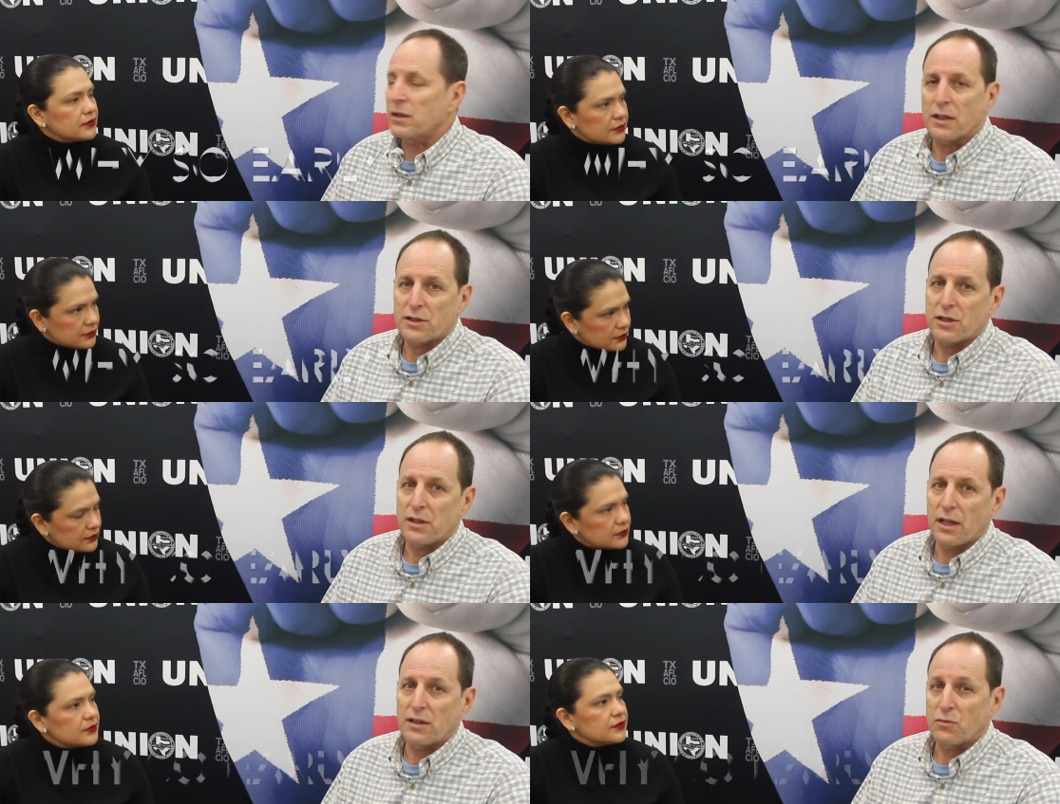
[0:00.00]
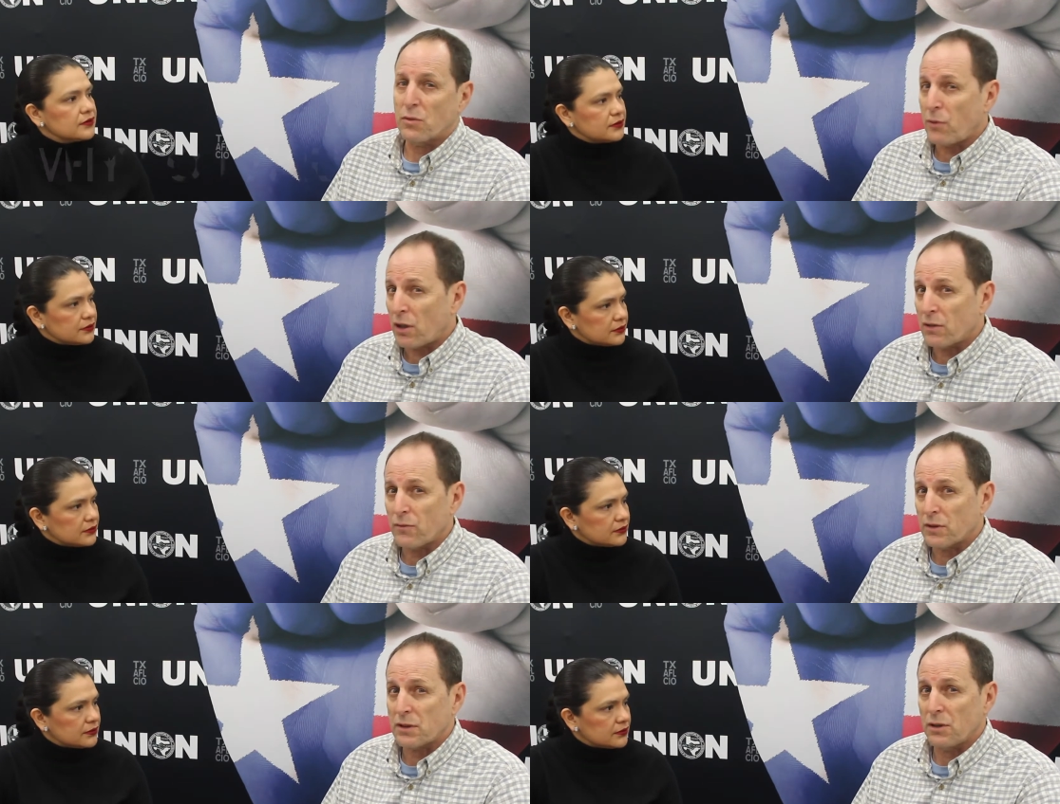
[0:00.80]
Speaker 1: election dates. We're part of
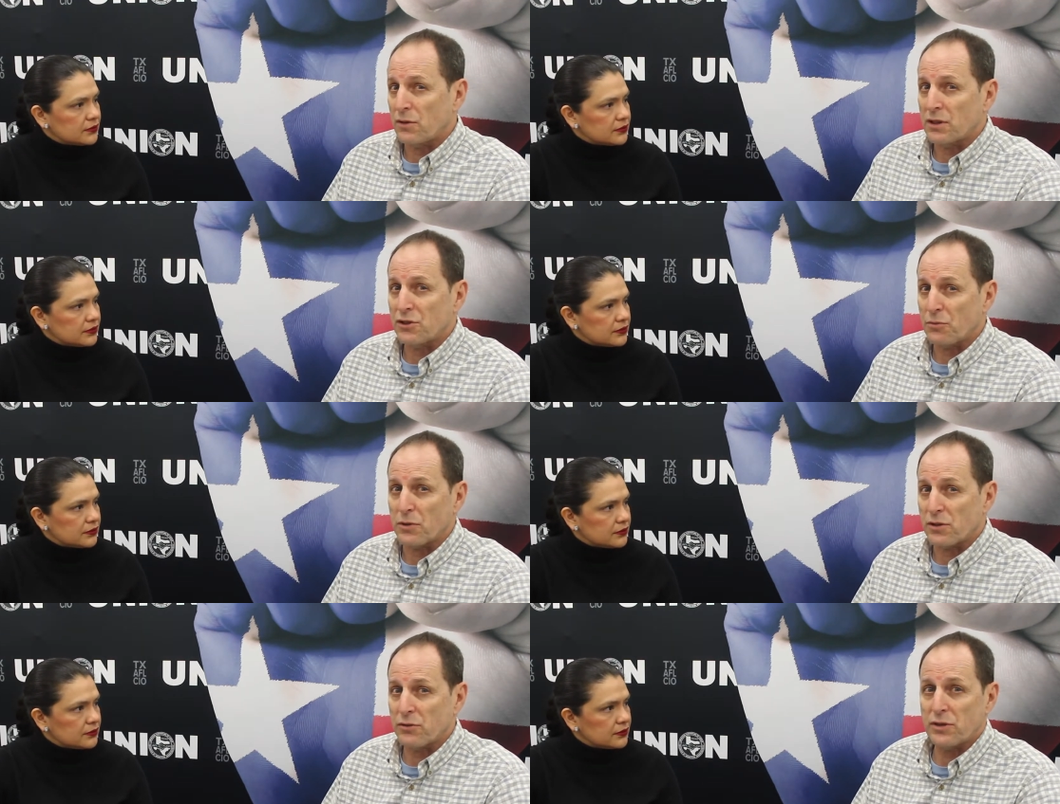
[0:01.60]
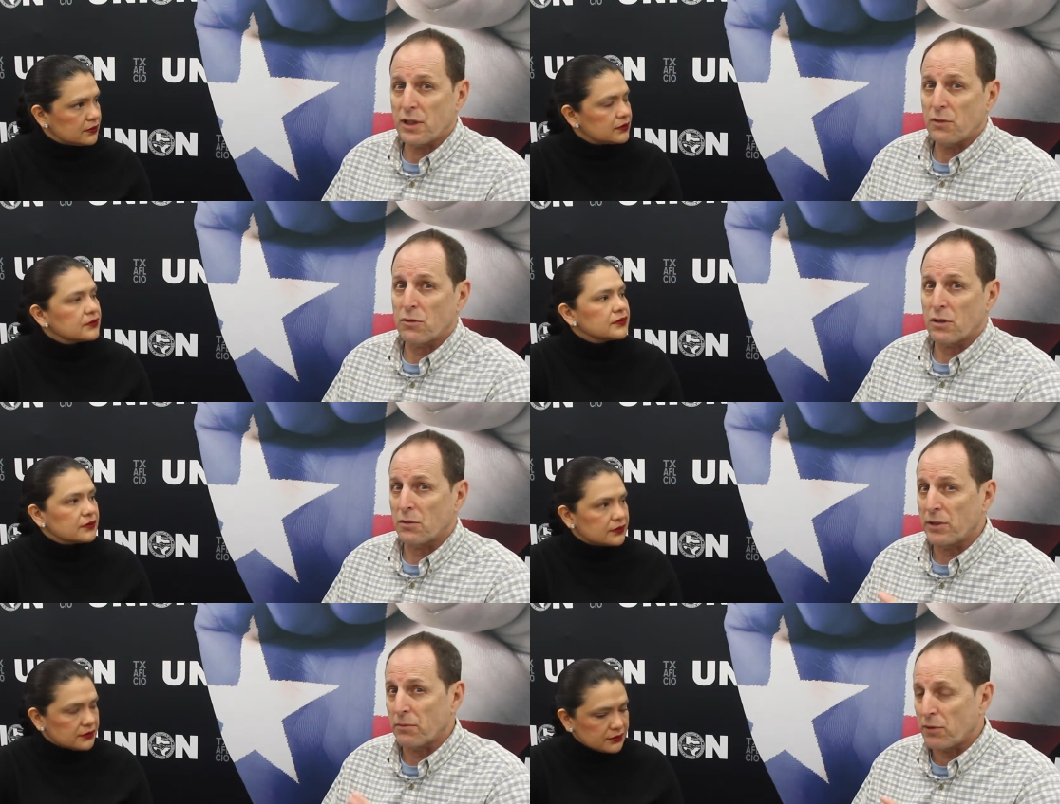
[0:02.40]
what's known as Super Tuesday, where
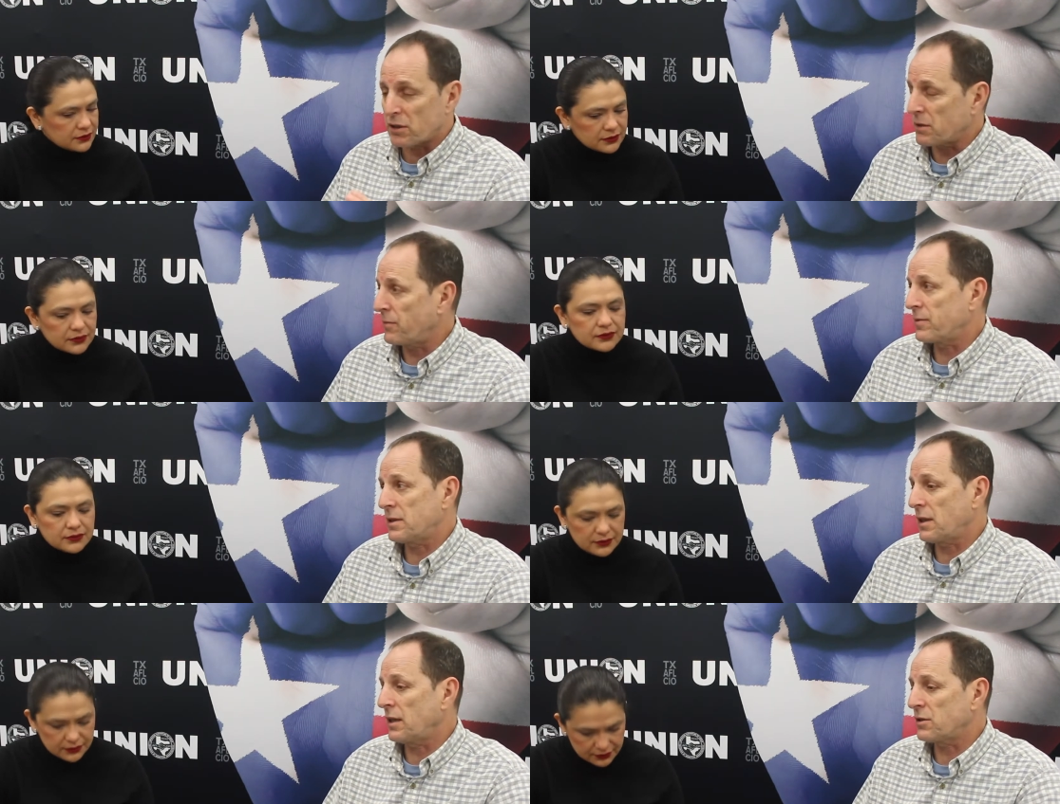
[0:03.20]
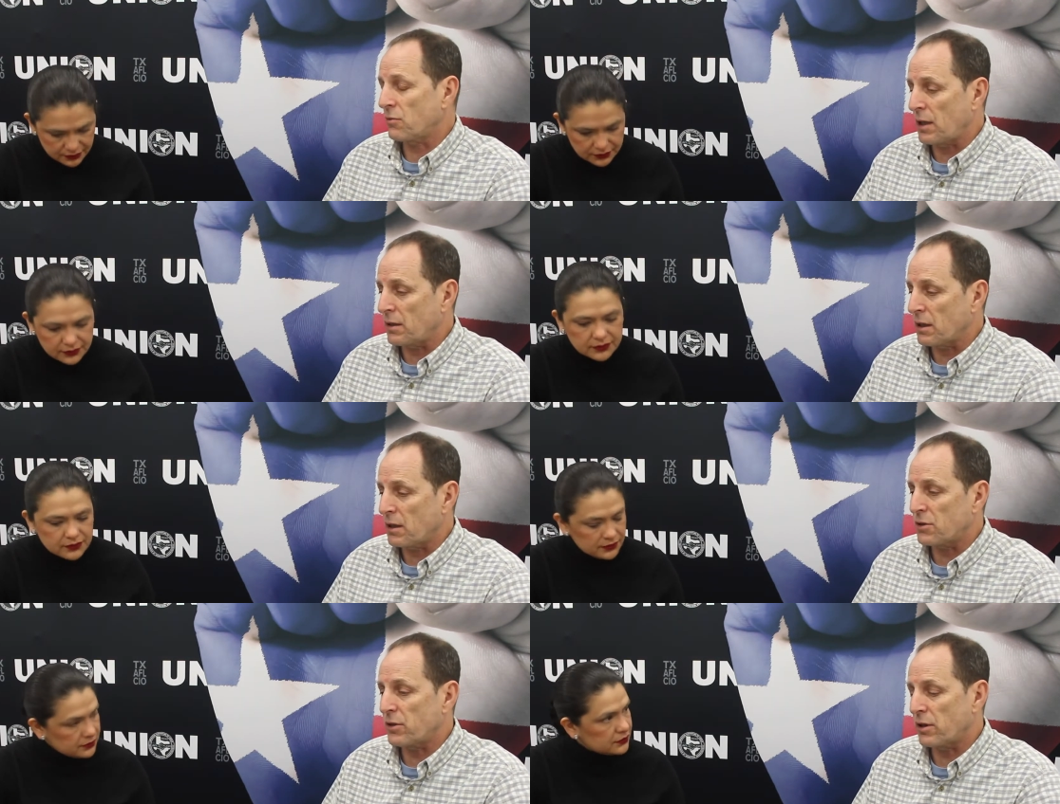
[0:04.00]
there'll be a bunch of states around the
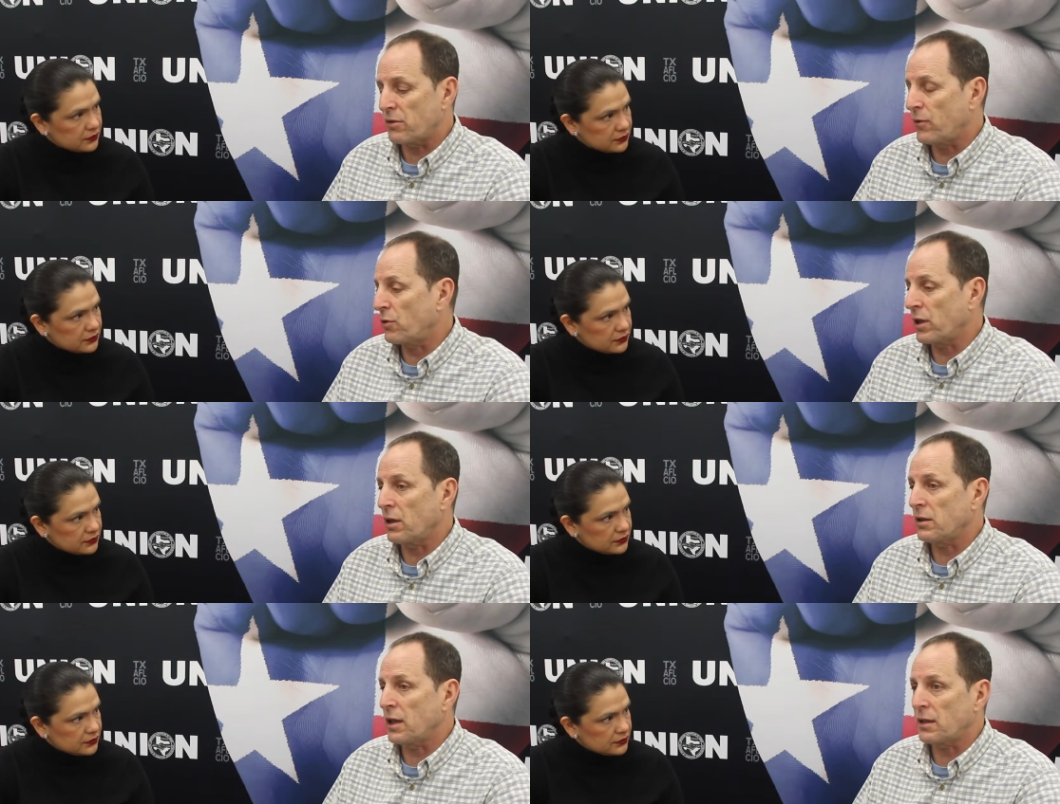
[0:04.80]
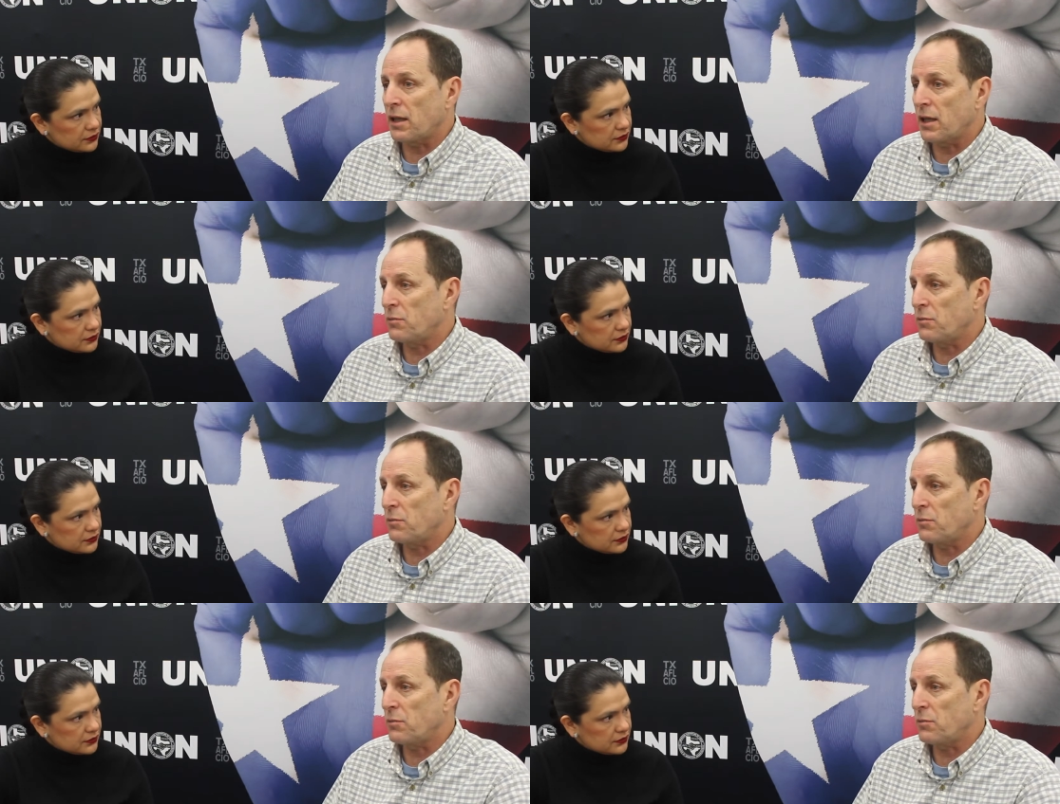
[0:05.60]
country that are voting on that day.